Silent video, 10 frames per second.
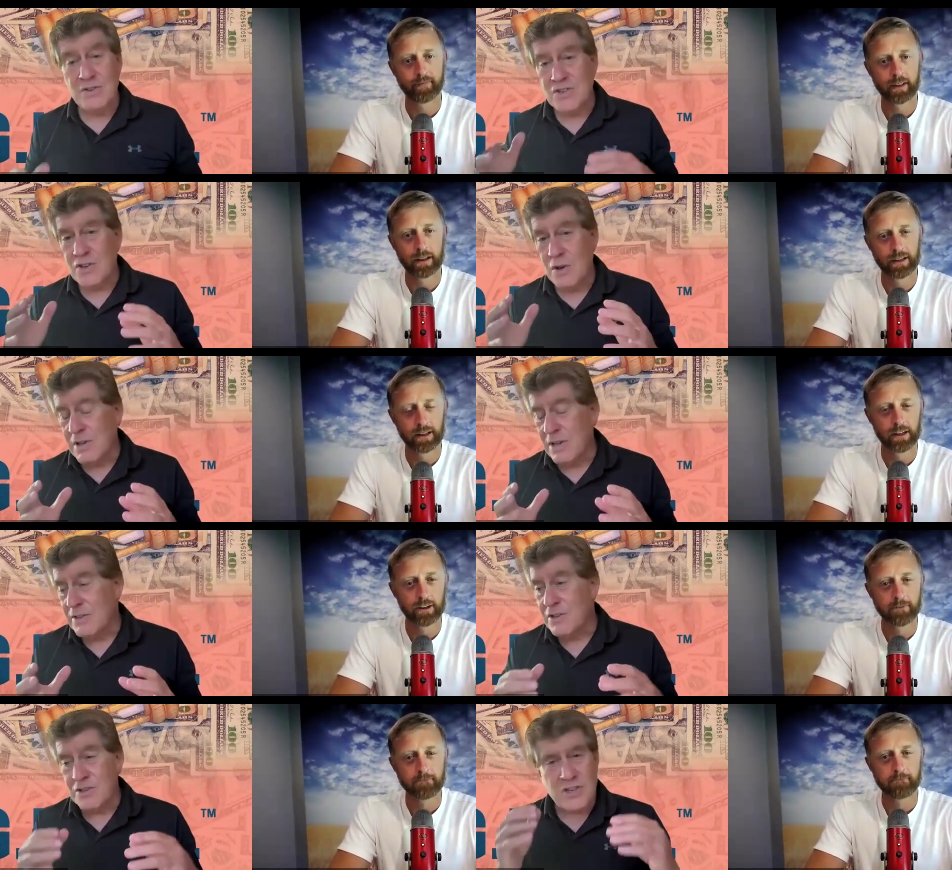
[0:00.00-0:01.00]

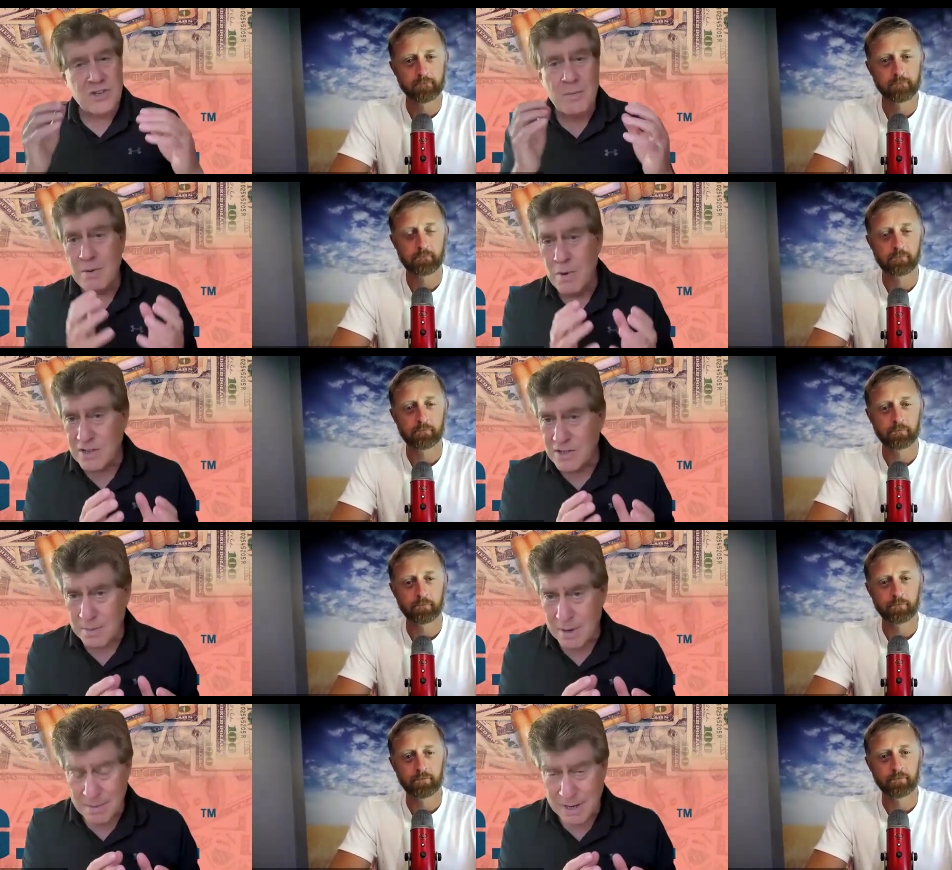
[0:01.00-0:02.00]
Speaker 1: so many ways to
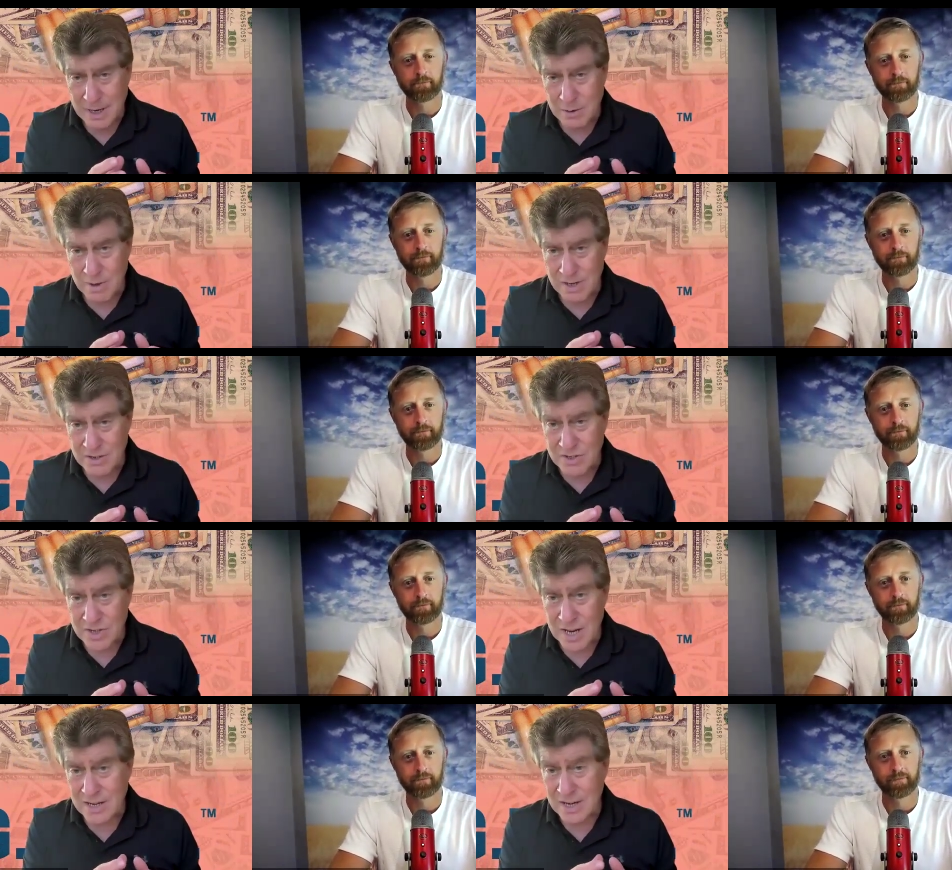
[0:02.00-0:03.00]
make money in real
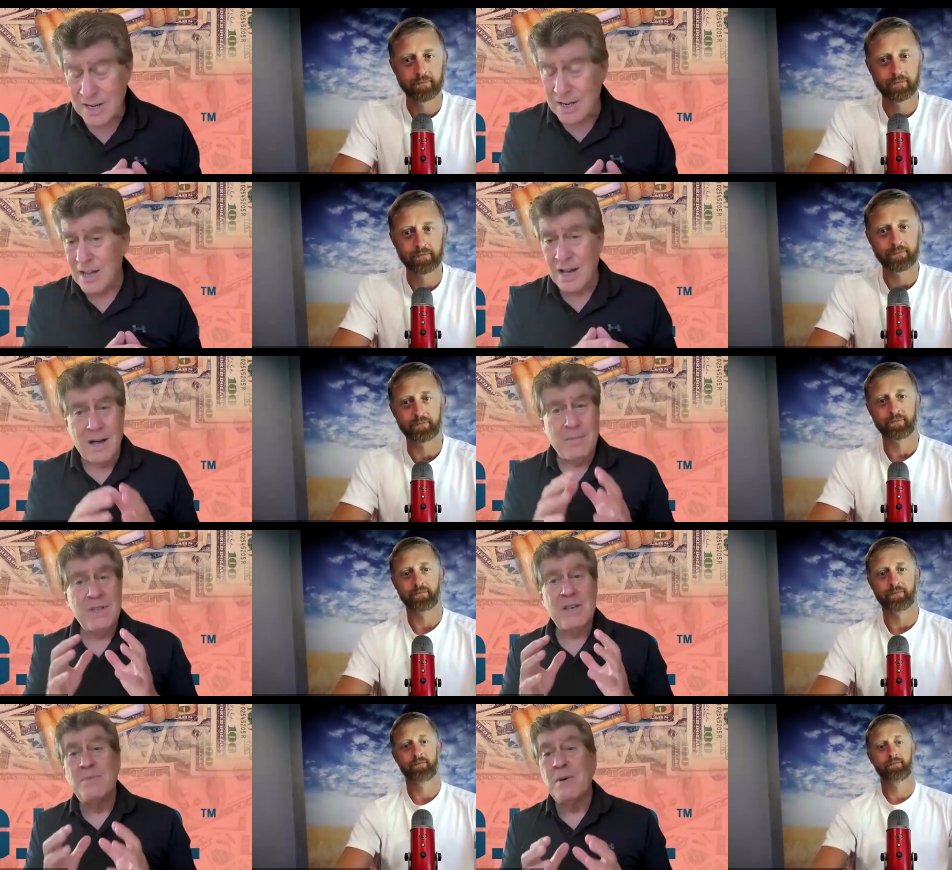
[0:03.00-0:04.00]
estate.
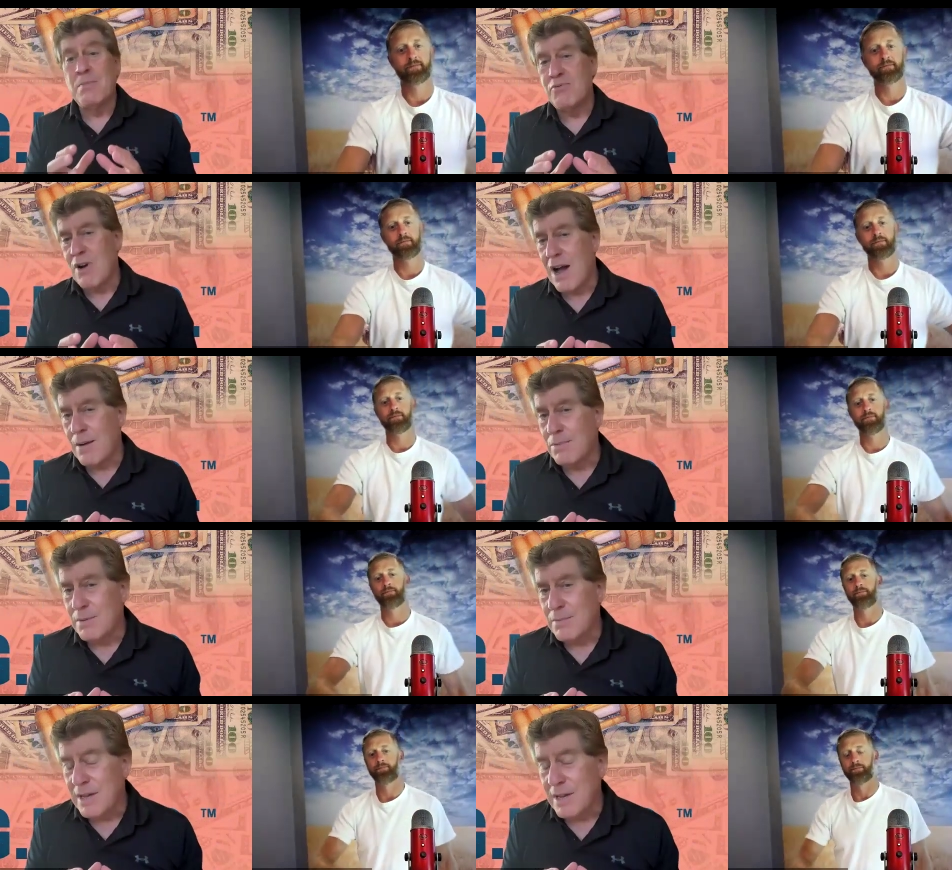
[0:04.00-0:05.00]
The
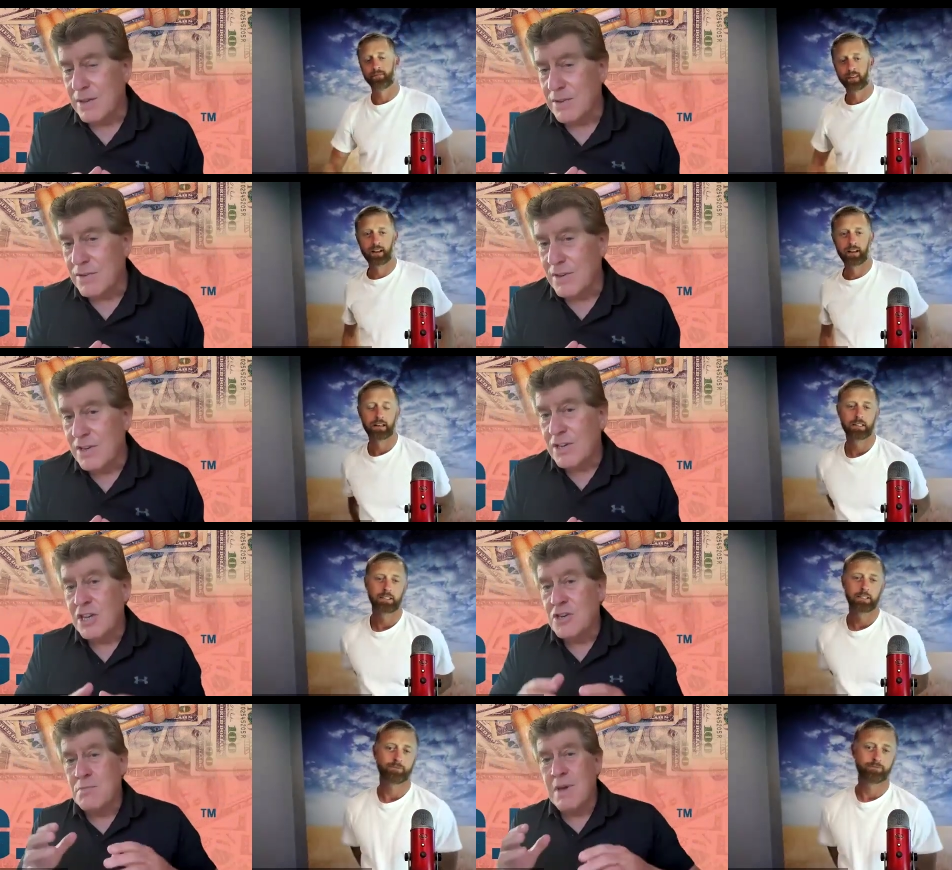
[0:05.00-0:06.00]
problem is,
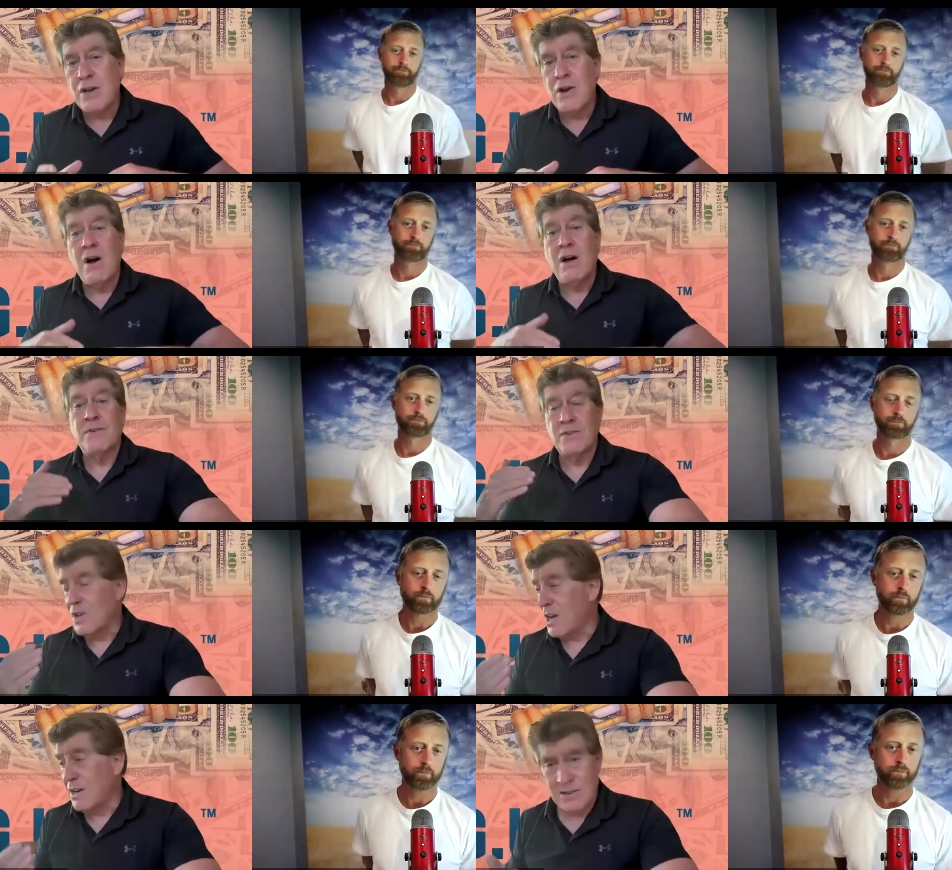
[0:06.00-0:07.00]
can you make offers?
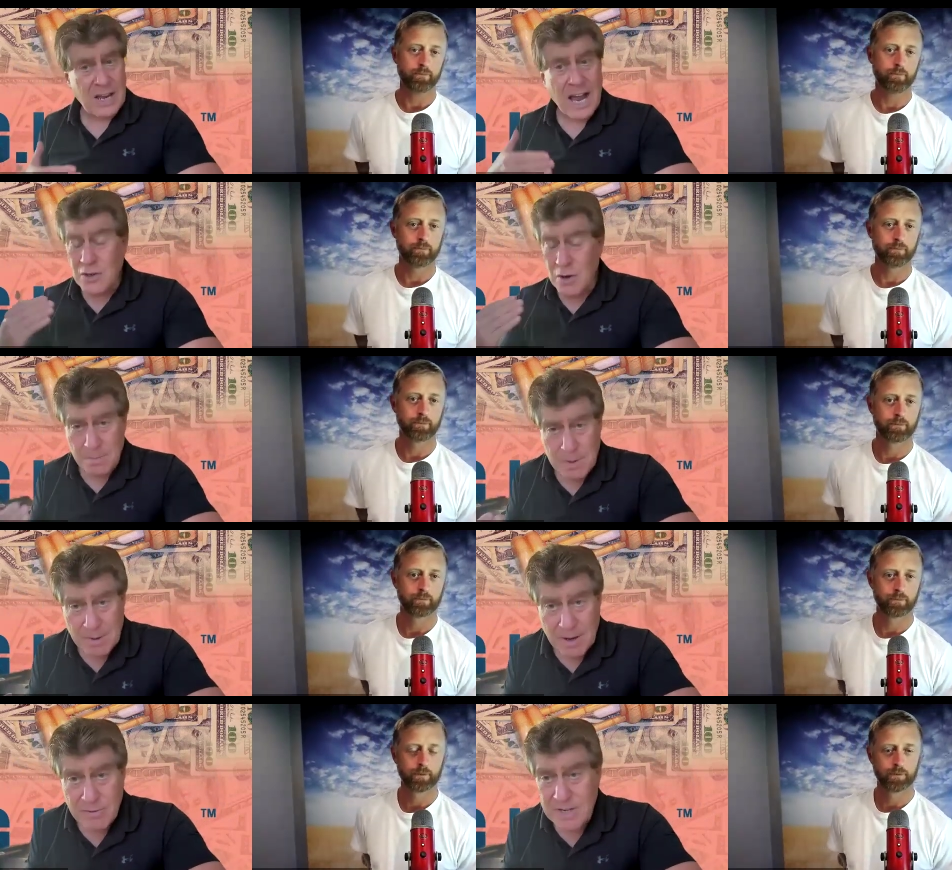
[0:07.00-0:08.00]
I talk to
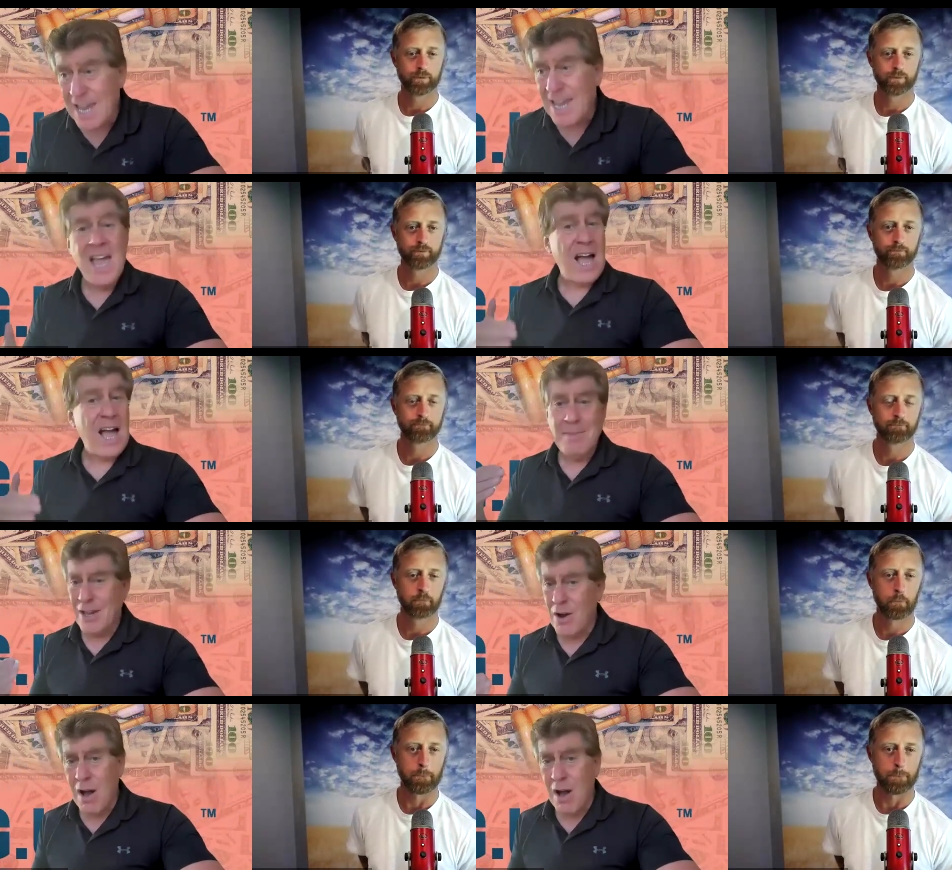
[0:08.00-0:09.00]
people every day. I
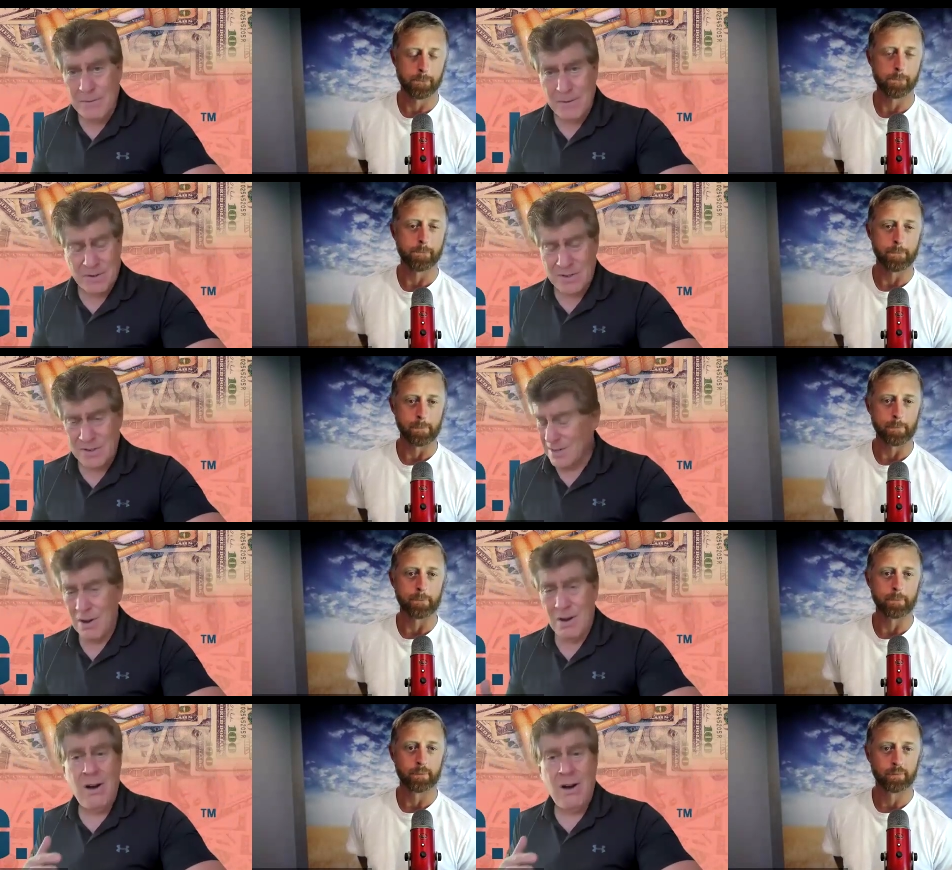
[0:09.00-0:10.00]
make offers
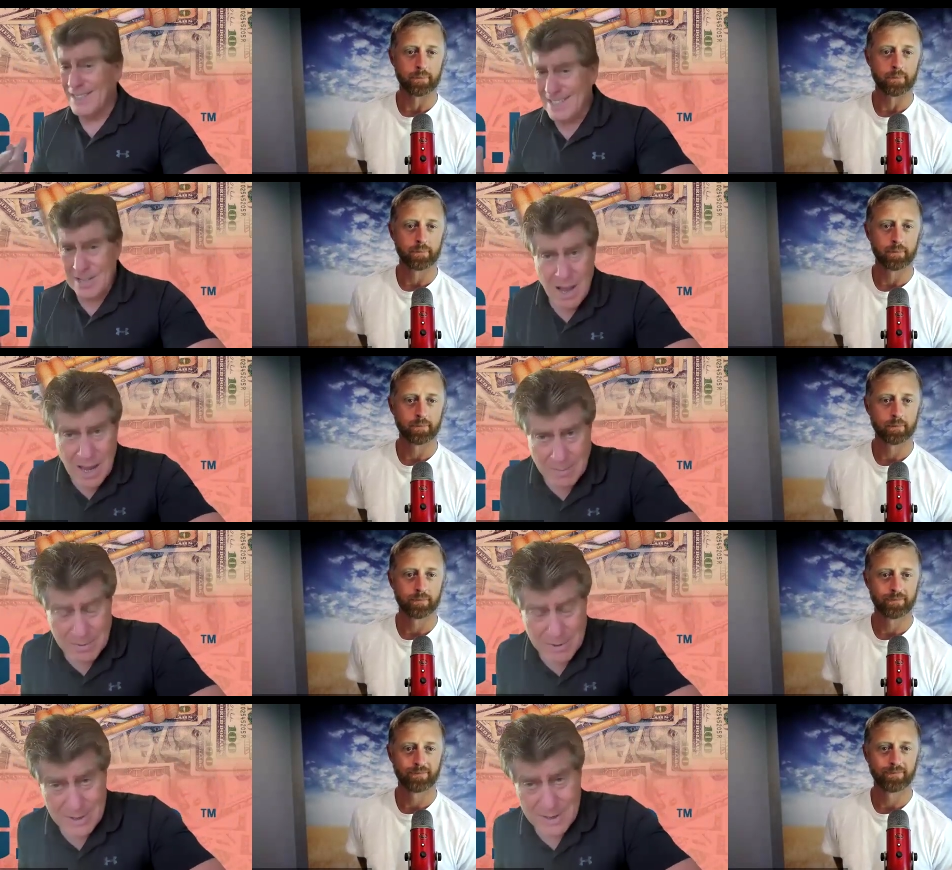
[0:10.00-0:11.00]
all the time